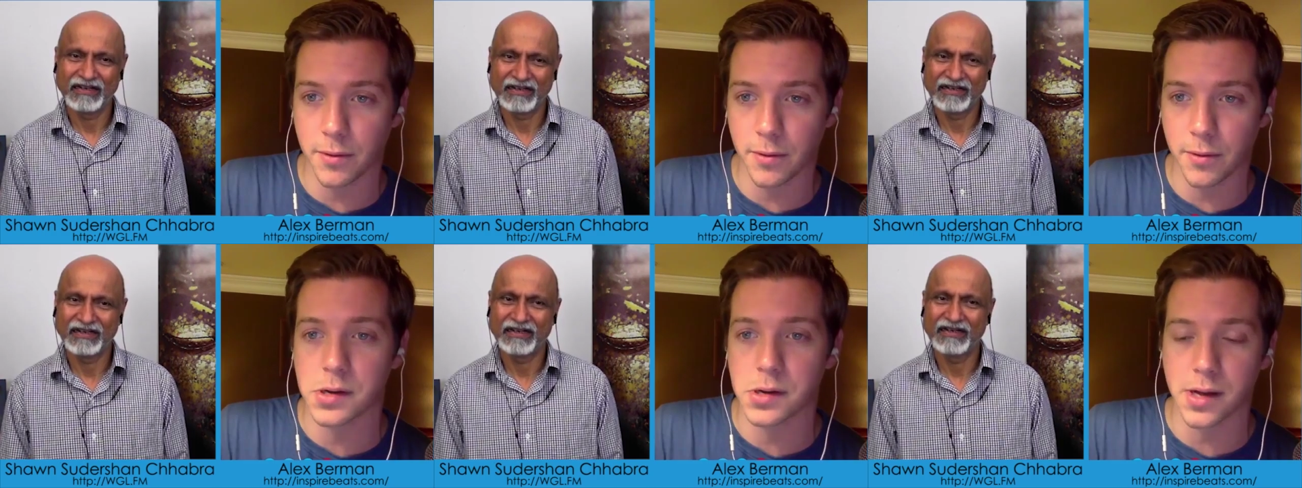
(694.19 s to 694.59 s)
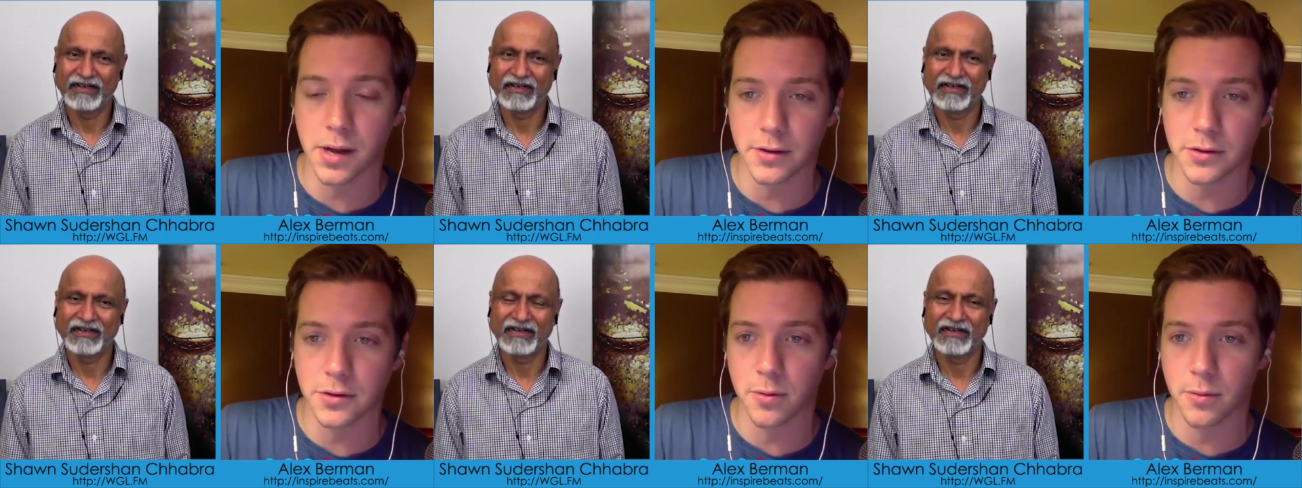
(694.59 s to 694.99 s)
Speaker 1: that we're reaching out
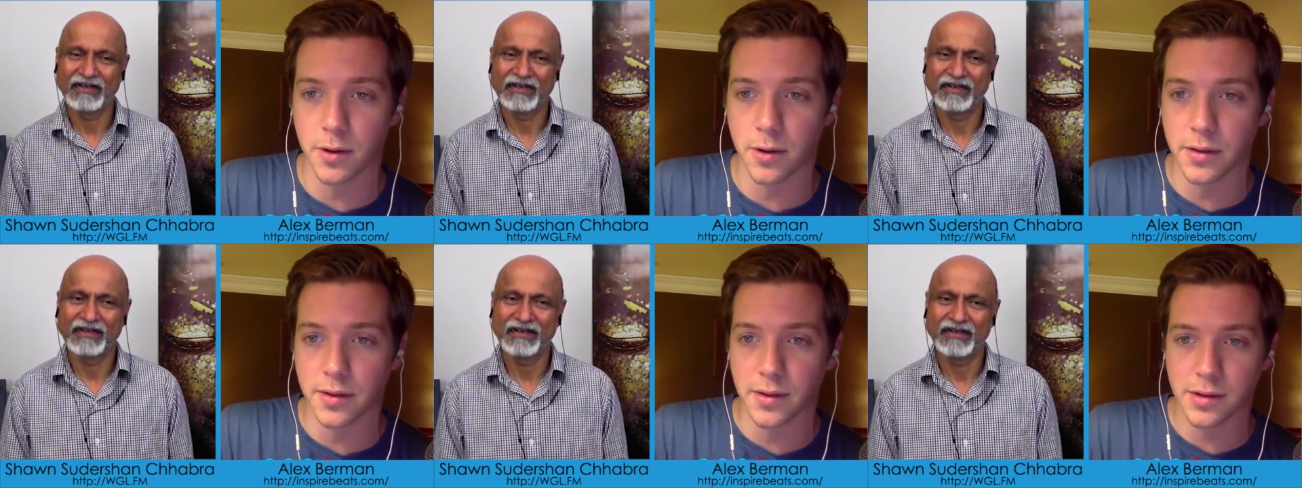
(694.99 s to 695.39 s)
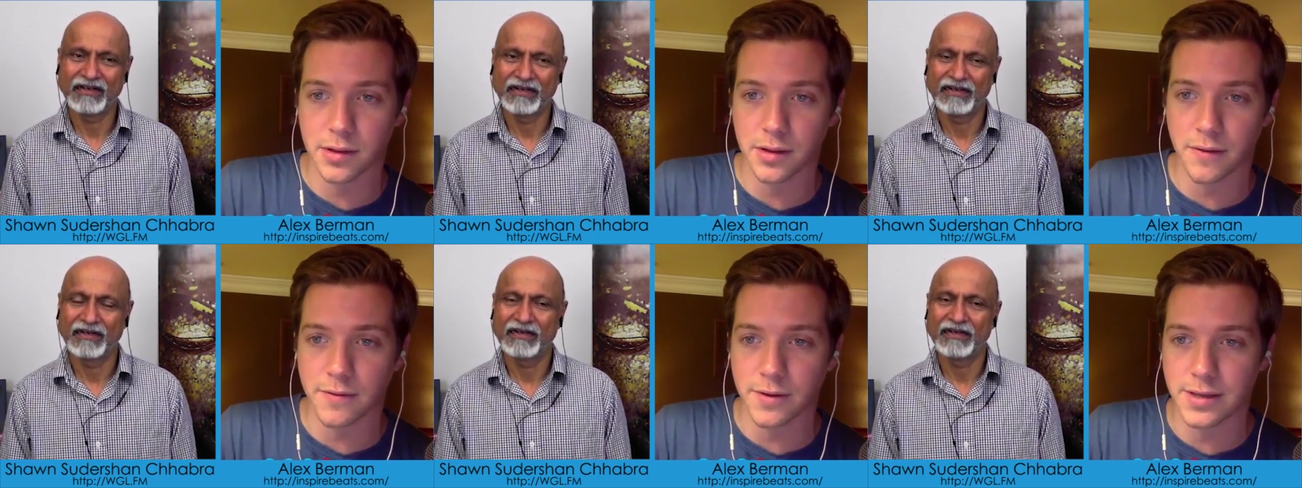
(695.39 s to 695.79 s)
to per month, and that's
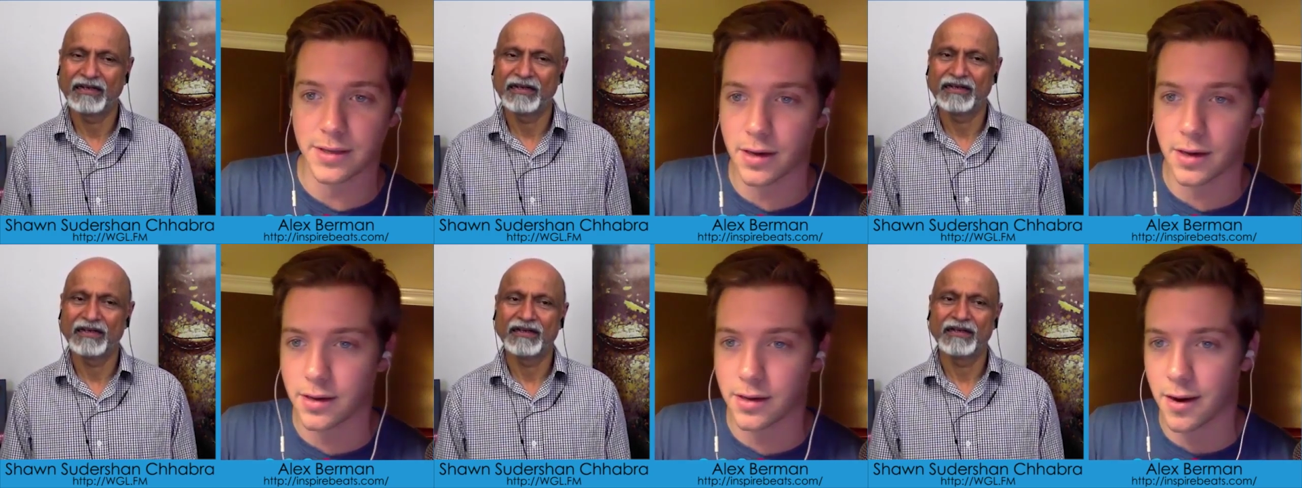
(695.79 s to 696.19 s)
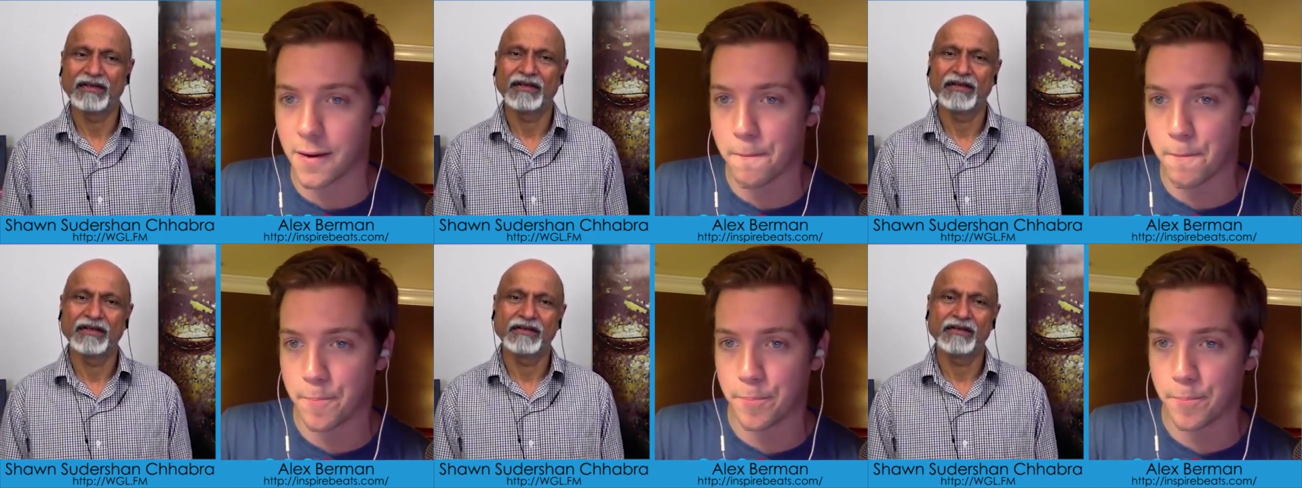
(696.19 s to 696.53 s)
17.99.